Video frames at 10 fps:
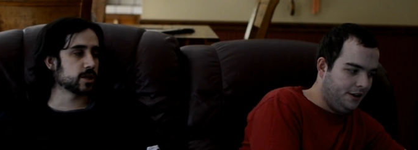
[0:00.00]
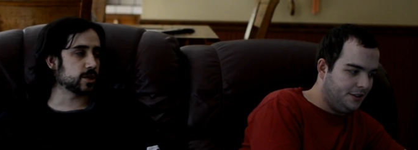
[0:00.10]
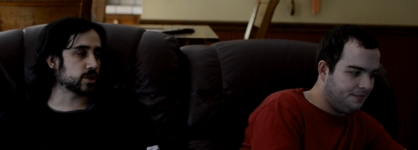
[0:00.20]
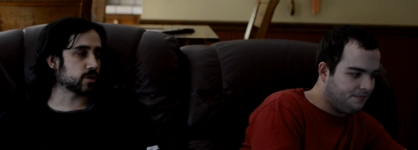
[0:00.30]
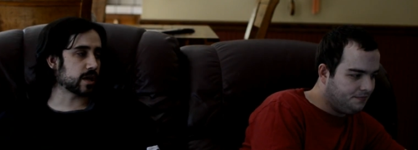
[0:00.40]

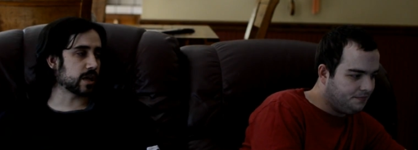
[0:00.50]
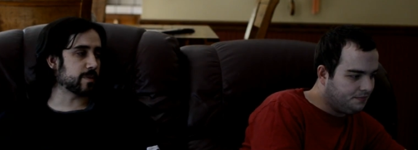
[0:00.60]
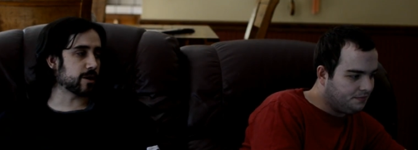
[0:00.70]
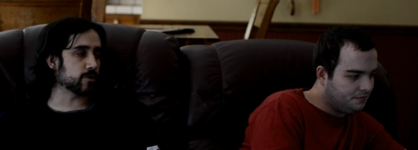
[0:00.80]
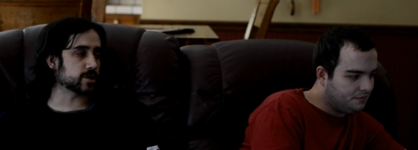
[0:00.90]
Speaker 1: she's trying to get a
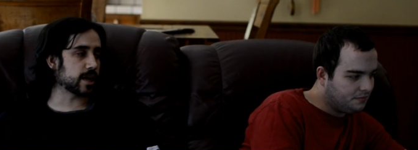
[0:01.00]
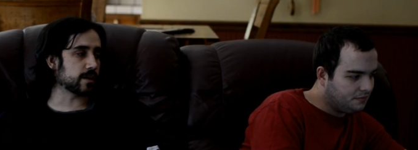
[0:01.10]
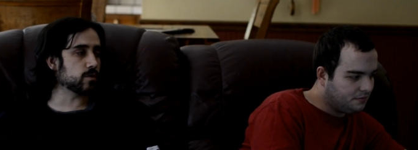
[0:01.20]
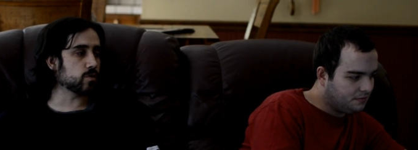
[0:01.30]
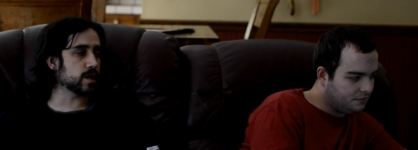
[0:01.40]
better
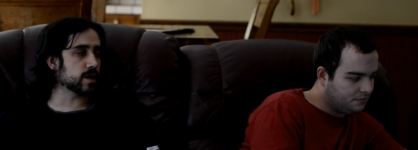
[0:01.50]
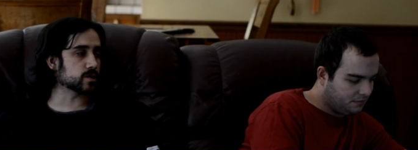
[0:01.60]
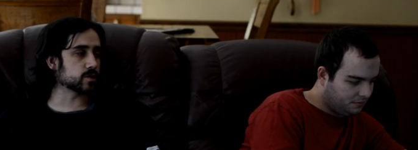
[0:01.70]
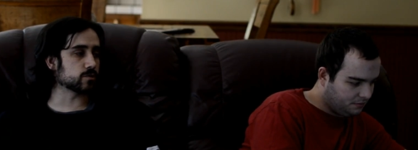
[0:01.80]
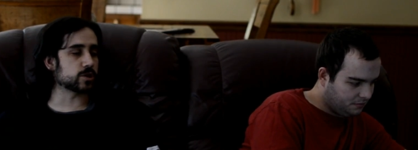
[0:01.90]
understanding of who he
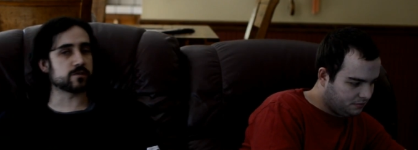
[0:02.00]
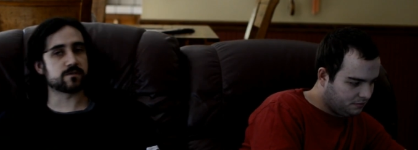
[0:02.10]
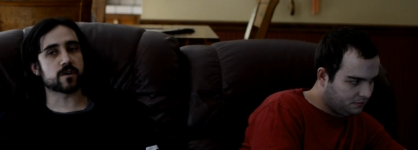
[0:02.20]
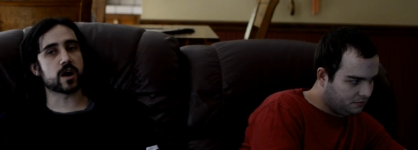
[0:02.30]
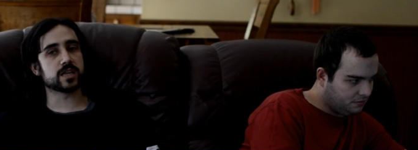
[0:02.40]
is. So she
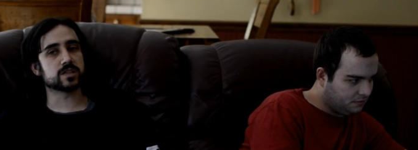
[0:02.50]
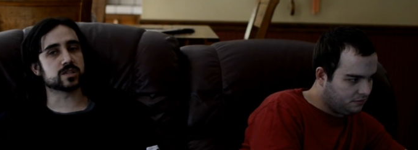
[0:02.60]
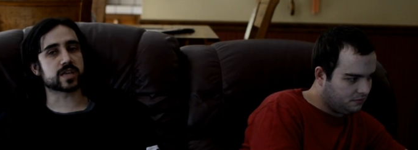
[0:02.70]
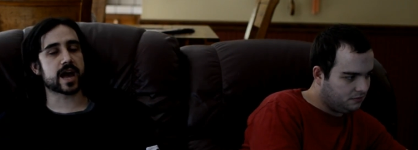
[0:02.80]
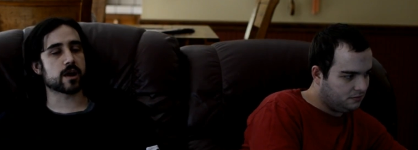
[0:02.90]
finds
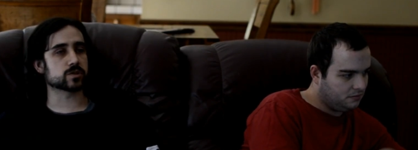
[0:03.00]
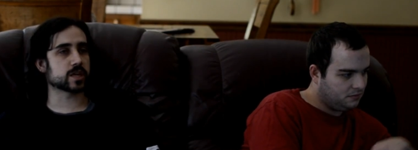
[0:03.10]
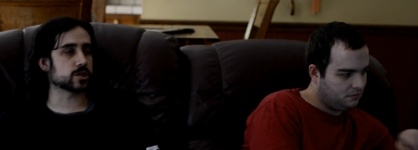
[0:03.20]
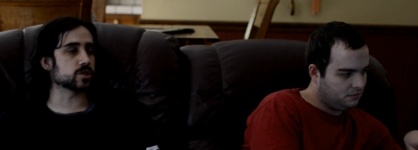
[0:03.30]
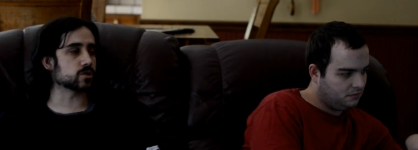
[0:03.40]
his house
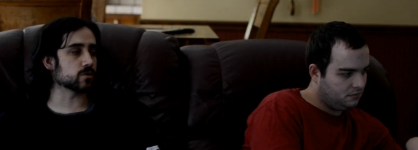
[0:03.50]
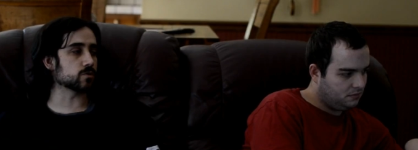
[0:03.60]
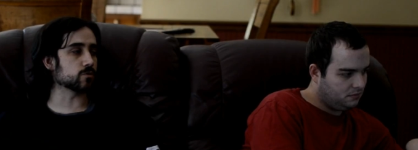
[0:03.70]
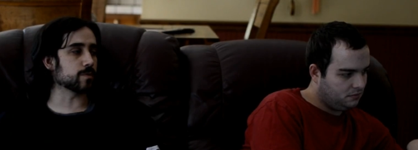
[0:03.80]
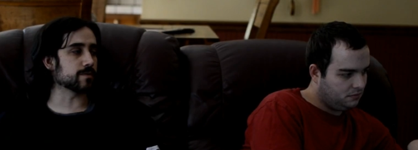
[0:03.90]
and actually starts
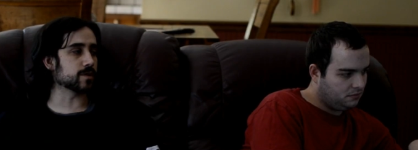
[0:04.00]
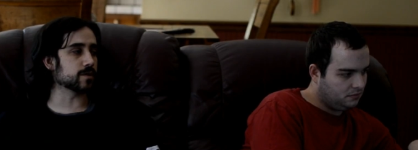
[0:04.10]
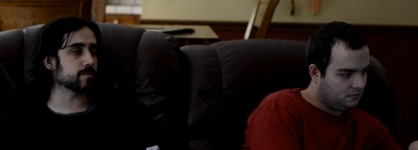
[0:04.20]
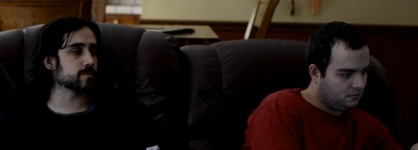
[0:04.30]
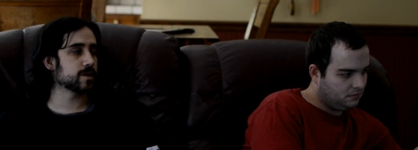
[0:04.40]
in a little bit of
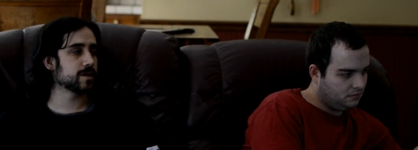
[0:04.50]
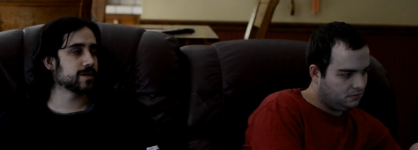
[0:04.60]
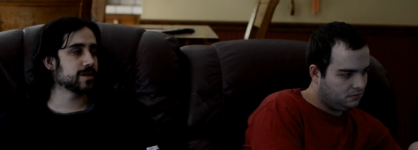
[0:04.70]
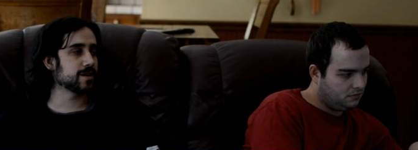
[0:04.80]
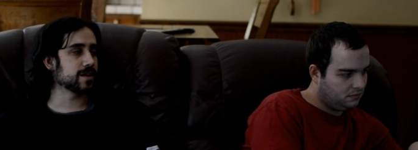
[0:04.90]
a
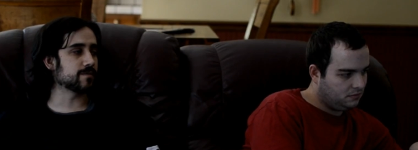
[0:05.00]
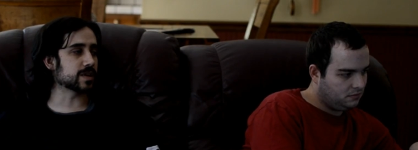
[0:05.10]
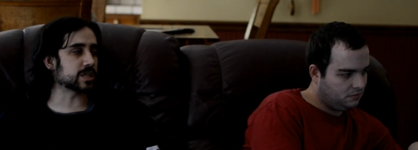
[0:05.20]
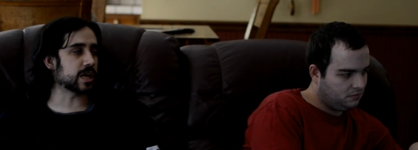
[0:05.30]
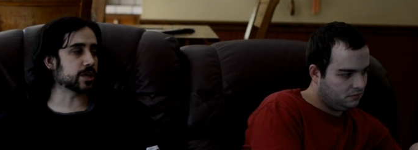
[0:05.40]

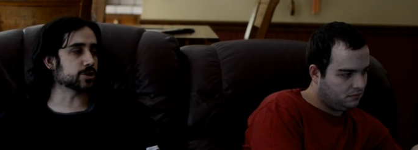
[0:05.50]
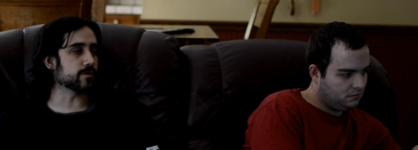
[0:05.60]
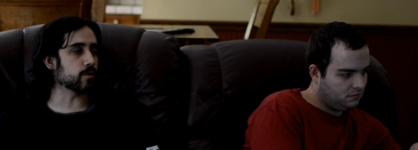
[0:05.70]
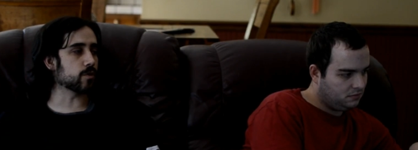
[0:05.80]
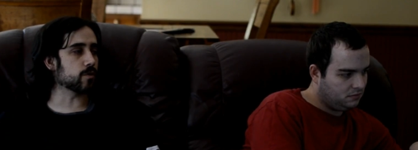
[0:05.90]
investigation of
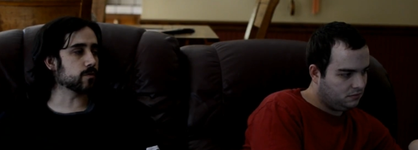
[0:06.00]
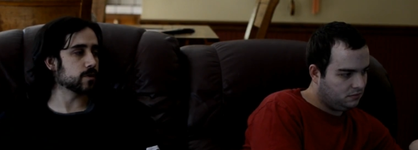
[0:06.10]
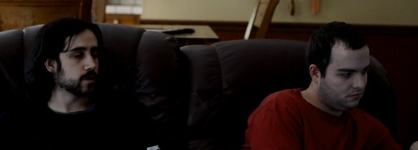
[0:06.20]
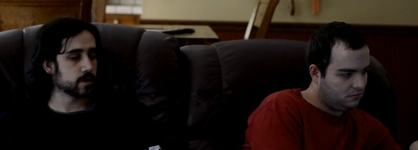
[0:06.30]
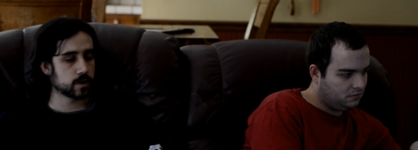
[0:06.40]
her own.
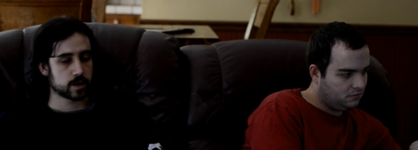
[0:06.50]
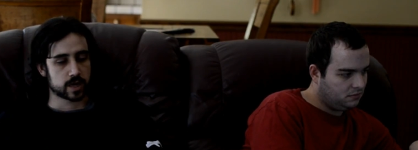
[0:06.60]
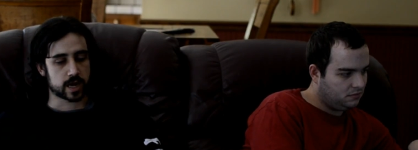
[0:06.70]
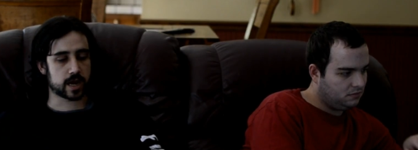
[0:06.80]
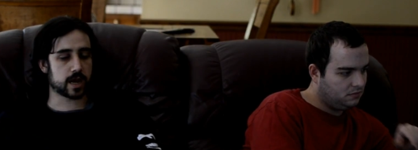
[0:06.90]

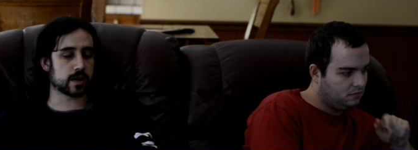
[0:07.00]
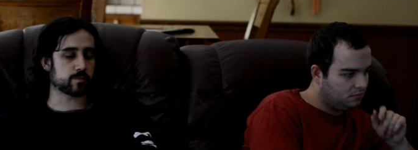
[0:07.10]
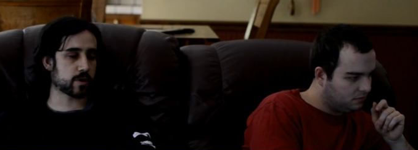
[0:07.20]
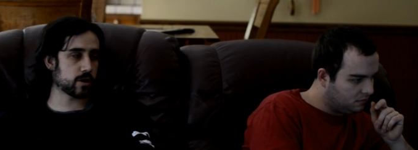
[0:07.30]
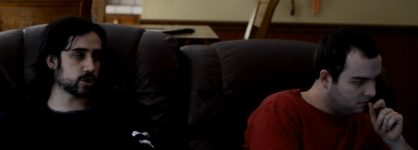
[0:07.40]

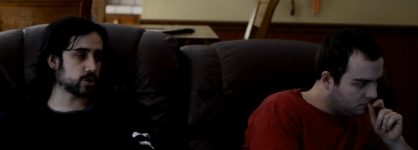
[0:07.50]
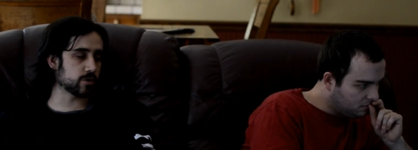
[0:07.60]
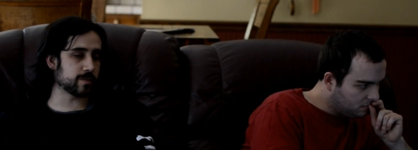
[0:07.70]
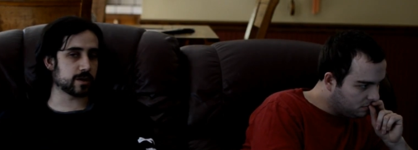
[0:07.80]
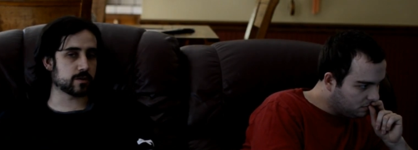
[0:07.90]
And Punisher in
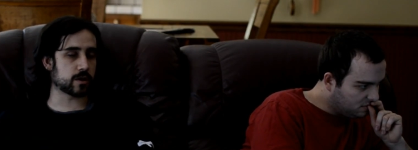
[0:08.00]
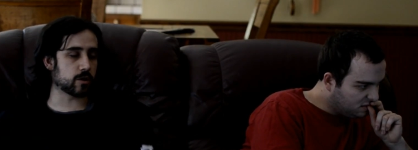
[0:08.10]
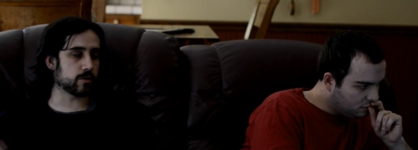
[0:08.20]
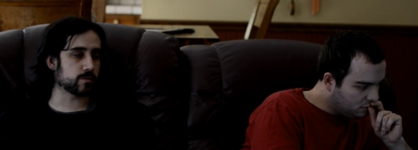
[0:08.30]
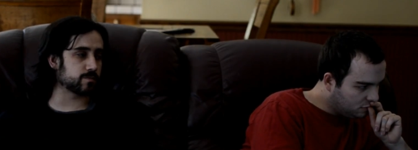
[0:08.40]
the me-
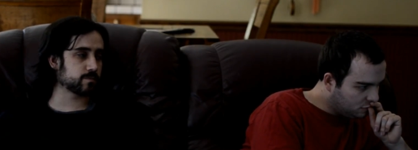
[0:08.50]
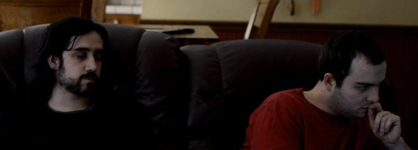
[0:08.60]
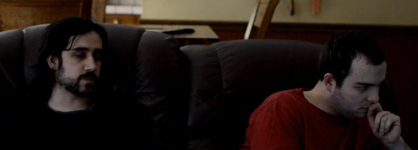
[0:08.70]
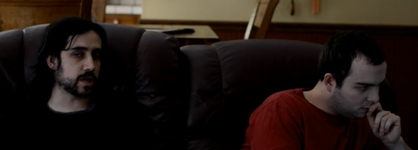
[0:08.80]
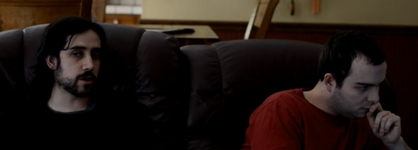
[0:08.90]
or
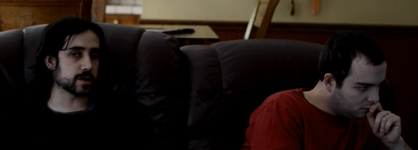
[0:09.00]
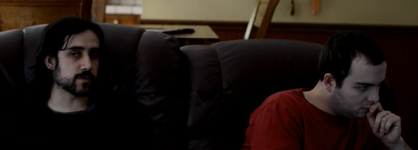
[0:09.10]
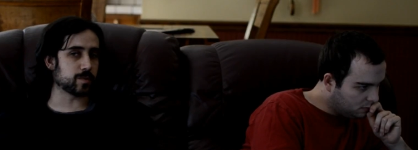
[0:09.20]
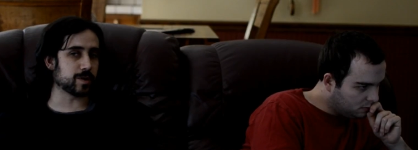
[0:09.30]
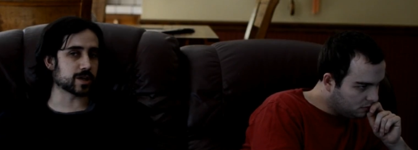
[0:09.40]

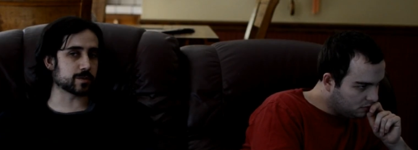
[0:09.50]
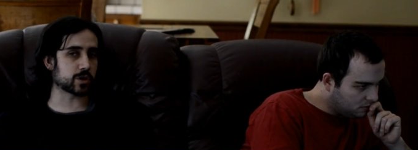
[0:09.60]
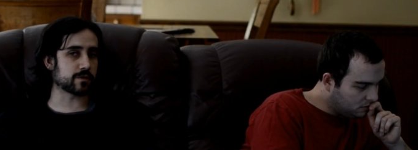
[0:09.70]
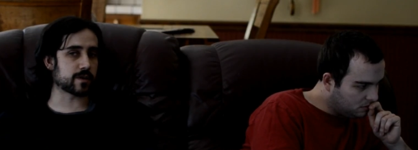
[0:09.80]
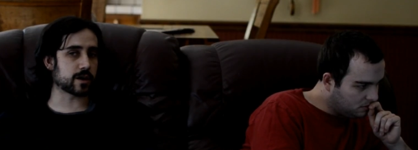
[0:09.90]
Daredevil in the meantime is
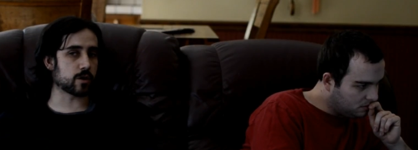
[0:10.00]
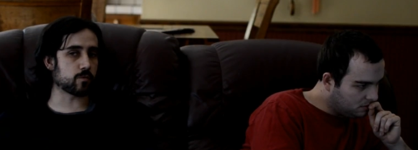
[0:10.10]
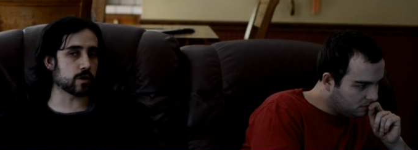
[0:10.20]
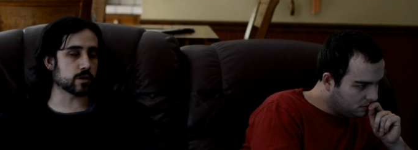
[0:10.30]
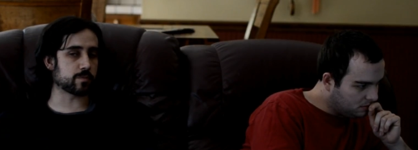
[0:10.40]
trying to find
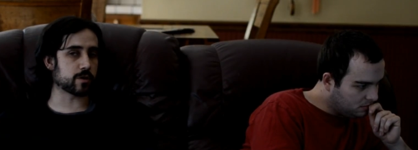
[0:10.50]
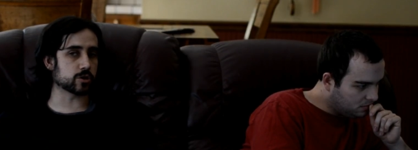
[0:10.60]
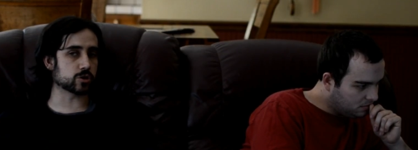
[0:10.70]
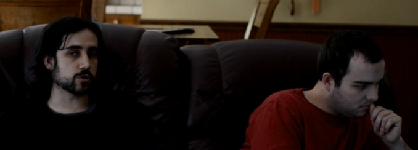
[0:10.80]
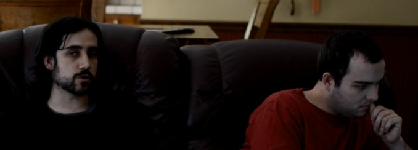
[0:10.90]
out where the
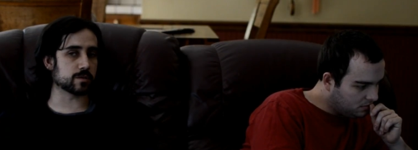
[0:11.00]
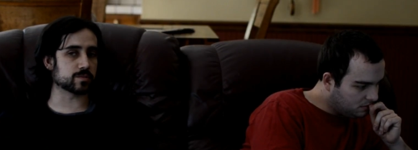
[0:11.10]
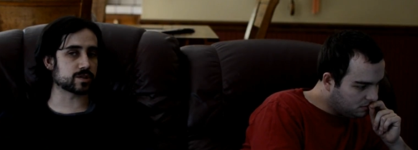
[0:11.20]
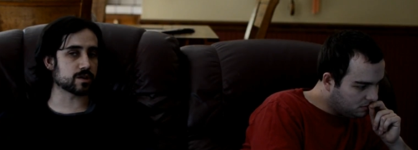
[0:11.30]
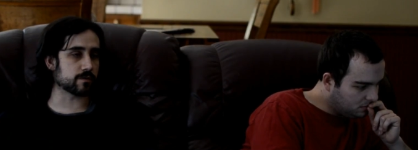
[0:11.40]
Punisher
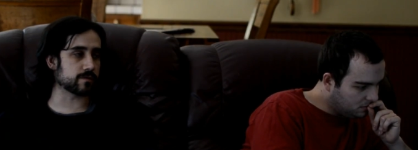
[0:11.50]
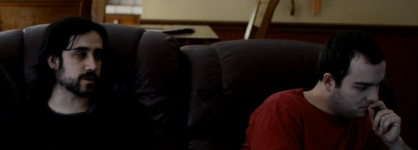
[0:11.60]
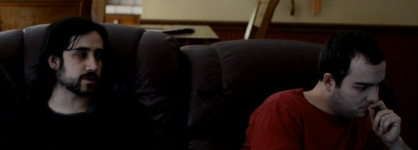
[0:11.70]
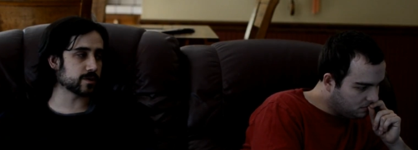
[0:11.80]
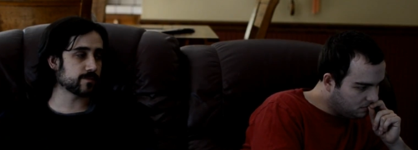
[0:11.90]
himself
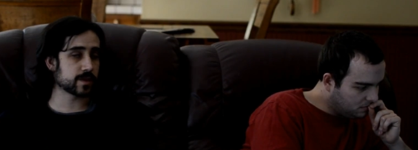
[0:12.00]
is,